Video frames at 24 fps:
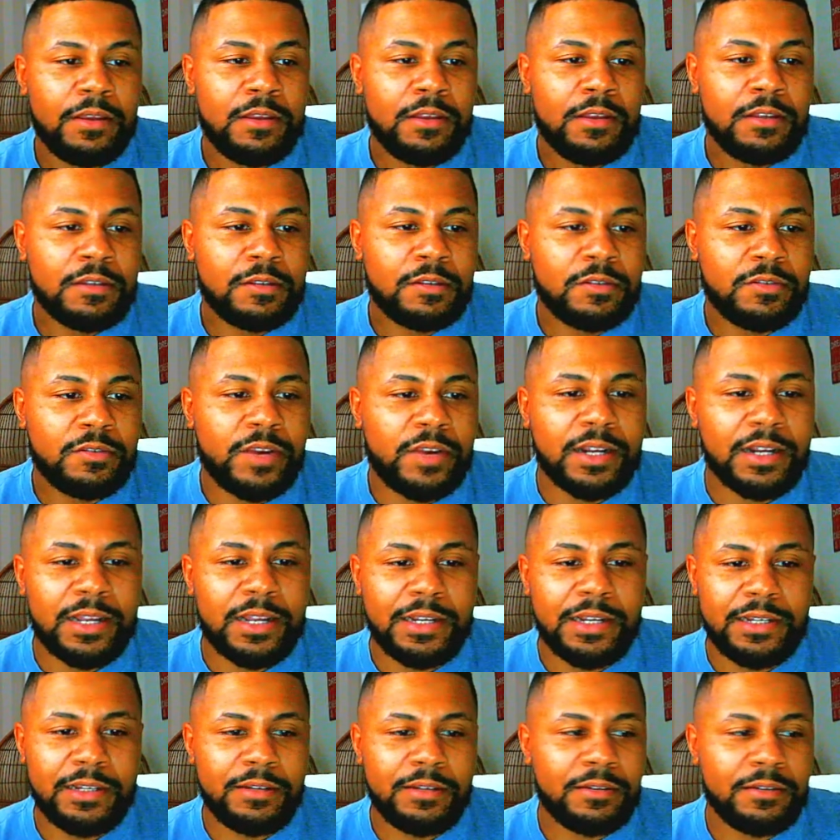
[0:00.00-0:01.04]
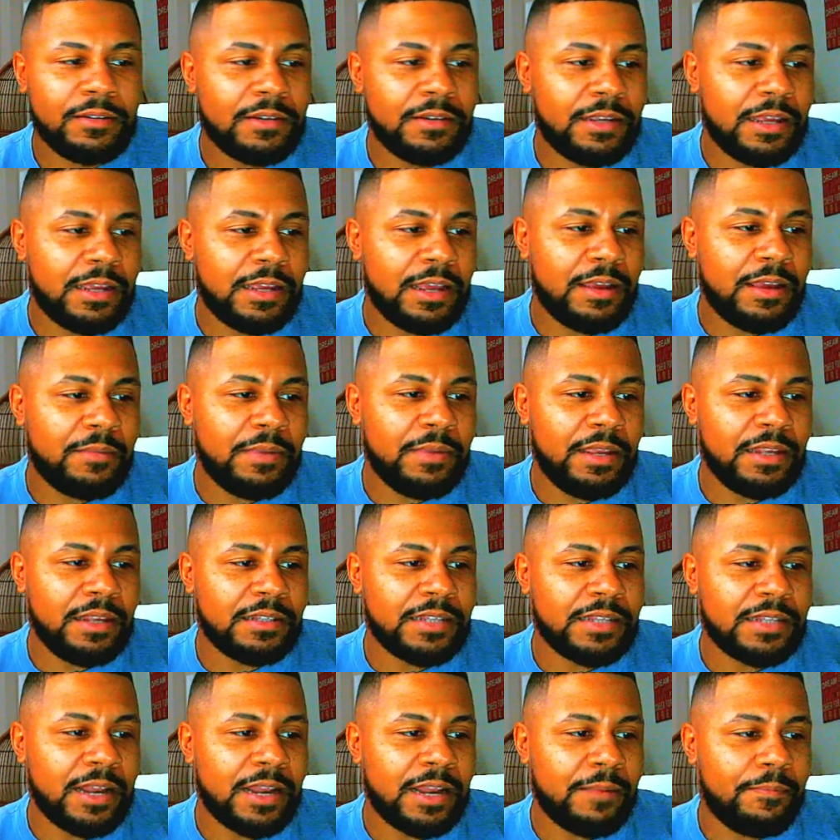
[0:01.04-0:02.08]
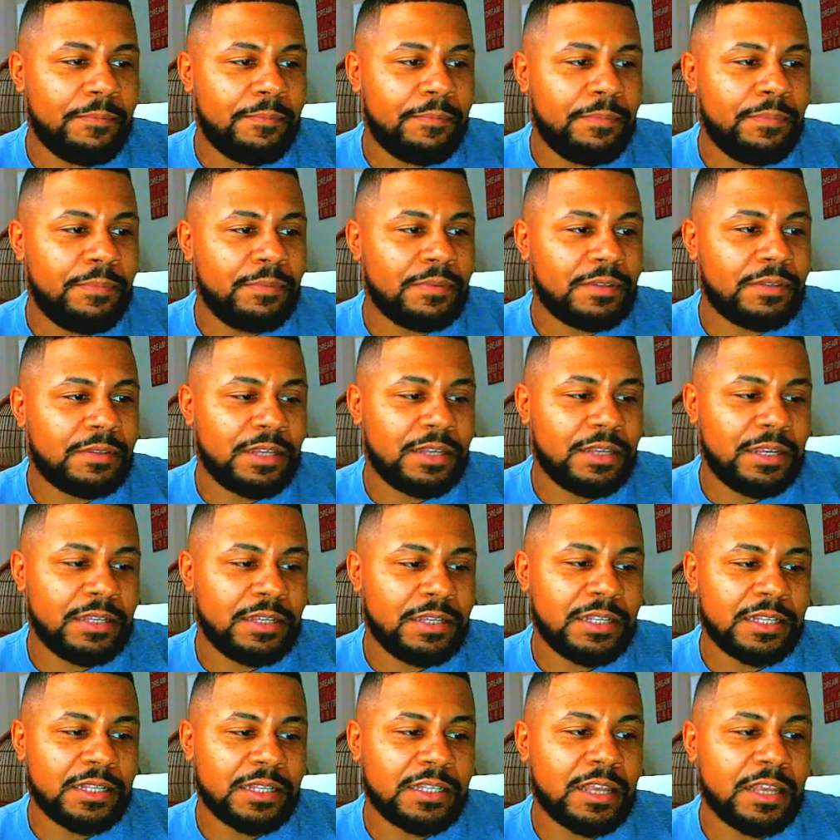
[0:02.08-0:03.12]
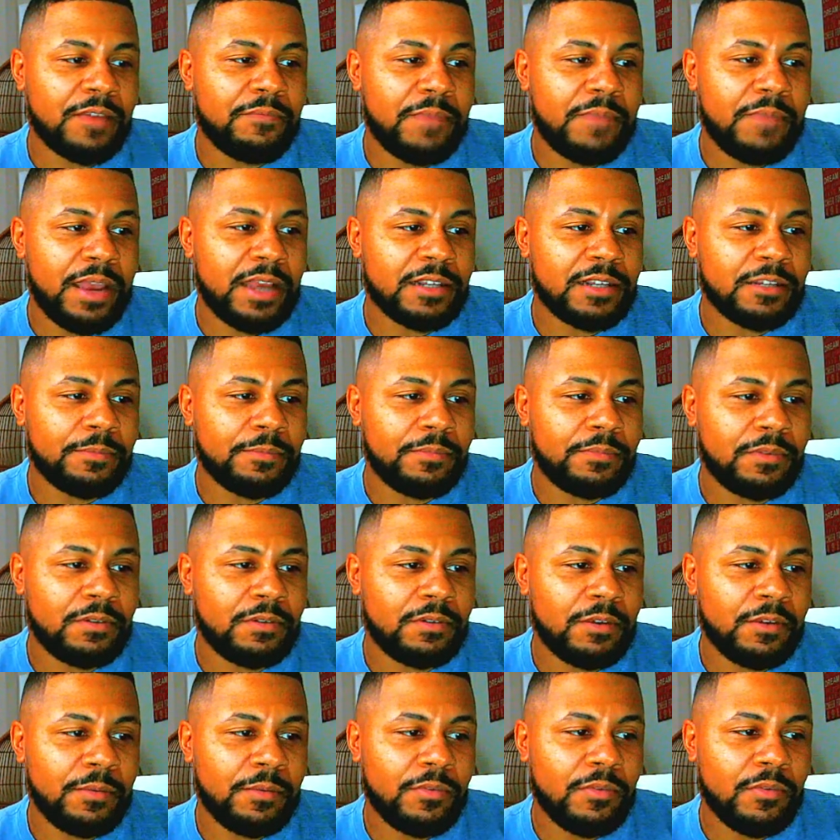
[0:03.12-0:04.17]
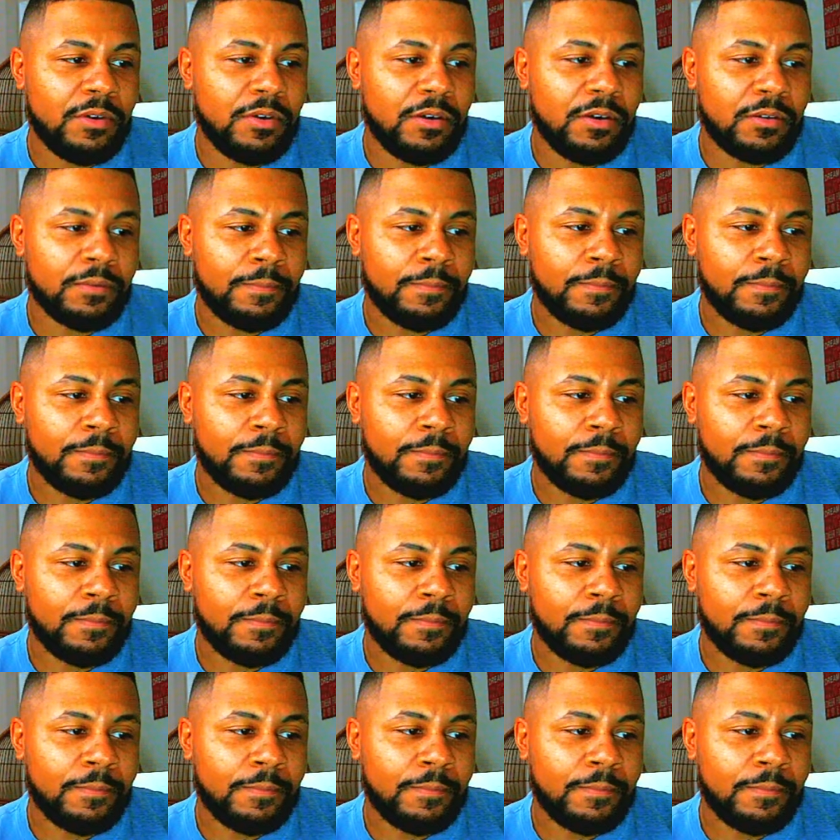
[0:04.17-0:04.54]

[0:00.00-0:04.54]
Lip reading: So Drake London. I mean, it is a tough matchup. Don't get me wrong.